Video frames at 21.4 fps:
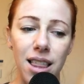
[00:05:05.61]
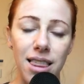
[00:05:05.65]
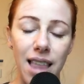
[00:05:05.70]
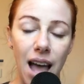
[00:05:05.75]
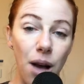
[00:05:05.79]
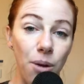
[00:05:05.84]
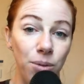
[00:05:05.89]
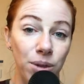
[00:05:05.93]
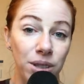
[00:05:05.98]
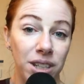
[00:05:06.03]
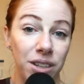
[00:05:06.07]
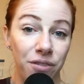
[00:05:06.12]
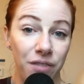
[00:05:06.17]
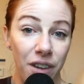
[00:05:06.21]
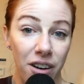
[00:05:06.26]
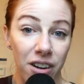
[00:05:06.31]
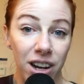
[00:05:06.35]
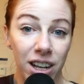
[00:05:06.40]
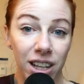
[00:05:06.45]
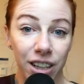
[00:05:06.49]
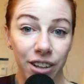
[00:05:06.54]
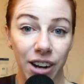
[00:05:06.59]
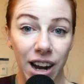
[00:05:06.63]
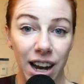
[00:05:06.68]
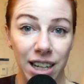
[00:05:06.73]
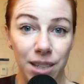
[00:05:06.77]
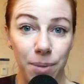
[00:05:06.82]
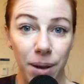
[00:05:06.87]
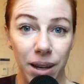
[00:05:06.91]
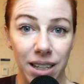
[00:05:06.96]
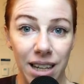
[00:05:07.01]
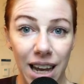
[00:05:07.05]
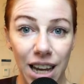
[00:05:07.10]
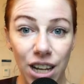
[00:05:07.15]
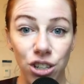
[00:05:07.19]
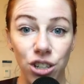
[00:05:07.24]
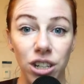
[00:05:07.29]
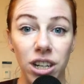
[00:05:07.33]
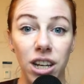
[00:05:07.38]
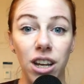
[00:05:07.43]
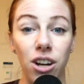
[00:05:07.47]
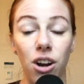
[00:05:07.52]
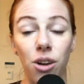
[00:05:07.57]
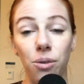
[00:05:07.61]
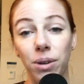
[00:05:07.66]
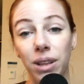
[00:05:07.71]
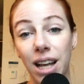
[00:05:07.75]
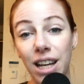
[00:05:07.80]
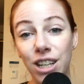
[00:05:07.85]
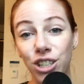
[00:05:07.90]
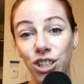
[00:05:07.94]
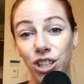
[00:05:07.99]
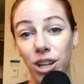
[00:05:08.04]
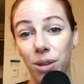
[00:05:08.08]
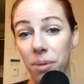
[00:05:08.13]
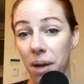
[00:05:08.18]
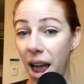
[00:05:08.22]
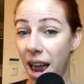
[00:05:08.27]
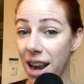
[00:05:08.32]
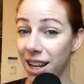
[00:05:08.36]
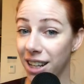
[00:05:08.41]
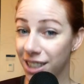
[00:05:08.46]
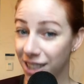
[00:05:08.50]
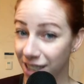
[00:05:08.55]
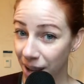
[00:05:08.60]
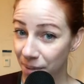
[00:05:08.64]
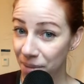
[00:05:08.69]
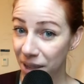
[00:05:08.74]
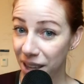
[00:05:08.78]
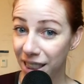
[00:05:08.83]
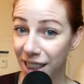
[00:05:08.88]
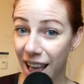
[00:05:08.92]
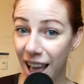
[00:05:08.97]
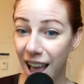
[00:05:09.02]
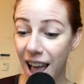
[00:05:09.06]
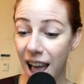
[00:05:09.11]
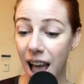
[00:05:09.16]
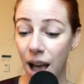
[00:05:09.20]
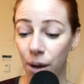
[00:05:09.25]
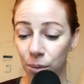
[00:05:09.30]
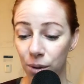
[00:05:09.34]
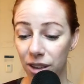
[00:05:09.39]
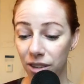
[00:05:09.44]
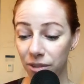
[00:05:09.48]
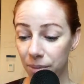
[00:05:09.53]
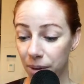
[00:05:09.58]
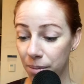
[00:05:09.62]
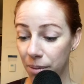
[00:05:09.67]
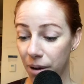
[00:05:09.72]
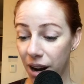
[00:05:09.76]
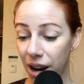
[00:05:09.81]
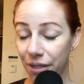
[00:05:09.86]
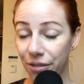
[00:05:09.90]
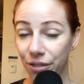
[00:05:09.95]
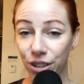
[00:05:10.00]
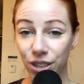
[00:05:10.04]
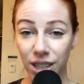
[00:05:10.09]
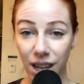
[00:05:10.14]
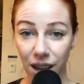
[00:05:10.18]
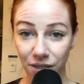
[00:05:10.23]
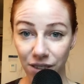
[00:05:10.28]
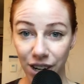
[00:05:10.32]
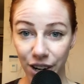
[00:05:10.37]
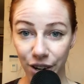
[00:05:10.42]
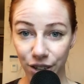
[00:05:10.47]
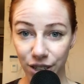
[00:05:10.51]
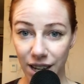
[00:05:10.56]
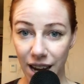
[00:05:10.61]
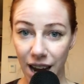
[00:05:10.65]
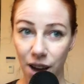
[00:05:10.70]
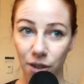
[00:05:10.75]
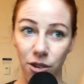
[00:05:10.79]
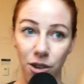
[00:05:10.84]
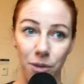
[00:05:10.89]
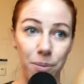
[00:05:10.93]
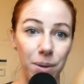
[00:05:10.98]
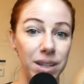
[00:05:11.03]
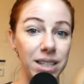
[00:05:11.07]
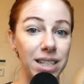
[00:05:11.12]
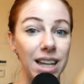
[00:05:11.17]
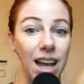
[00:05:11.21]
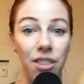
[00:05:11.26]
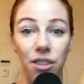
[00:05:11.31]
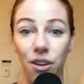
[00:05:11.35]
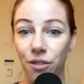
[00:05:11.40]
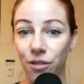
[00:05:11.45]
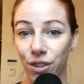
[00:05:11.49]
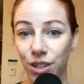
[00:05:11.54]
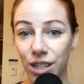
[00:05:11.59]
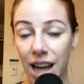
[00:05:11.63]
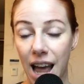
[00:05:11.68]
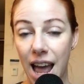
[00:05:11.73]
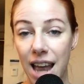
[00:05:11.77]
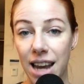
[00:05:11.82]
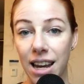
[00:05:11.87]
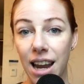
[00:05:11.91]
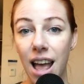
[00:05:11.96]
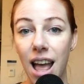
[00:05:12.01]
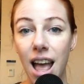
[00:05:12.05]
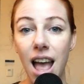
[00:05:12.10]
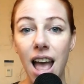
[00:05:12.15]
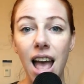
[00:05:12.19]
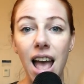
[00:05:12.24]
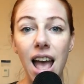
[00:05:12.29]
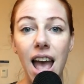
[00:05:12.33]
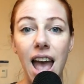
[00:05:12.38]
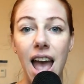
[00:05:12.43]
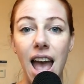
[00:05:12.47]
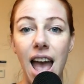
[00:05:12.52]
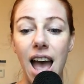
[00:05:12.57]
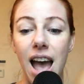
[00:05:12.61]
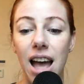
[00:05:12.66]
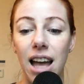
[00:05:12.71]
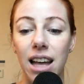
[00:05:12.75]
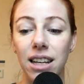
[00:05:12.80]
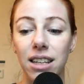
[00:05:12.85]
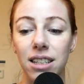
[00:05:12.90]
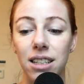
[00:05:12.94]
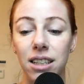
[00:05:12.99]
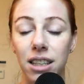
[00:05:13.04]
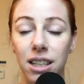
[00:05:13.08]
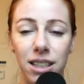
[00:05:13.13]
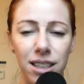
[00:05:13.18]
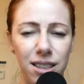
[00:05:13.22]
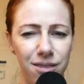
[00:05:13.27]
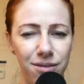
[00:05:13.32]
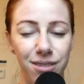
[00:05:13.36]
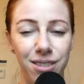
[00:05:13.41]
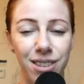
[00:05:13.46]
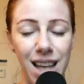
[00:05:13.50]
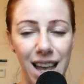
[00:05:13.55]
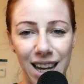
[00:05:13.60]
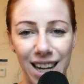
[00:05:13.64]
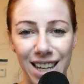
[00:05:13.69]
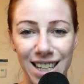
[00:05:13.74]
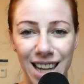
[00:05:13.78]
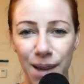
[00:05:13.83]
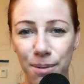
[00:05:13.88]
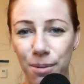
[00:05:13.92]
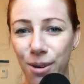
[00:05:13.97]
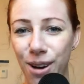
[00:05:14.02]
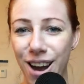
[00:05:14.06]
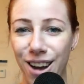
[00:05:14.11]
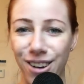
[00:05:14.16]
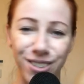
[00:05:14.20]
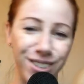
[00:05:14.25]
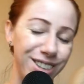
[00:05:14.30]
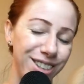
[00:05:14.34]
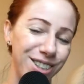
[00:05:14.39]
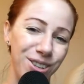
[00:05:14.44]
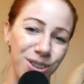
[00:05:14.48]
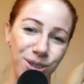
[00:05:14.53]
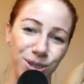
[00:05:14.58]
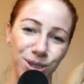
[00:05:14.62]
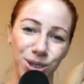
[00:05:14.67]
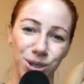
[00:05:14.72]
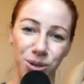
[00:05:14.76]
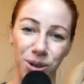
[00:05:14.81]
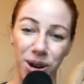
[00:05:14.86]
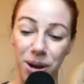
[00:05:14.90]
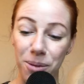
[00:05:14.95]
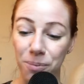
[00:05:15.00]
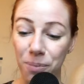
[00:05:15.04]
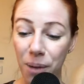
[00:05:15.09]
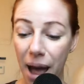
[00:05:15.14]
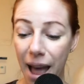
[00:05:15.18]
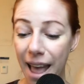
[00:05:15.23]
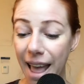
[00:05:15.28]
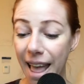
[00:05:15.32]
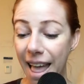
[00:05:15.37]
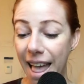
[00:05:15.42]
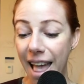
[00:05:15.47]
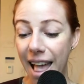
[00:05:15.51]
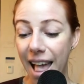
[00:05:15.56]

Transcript: that was a very clear expectation in our relationship. And it's something that we have been married for seven years now. We've been together for 10. And this second time around, it's a whole story. But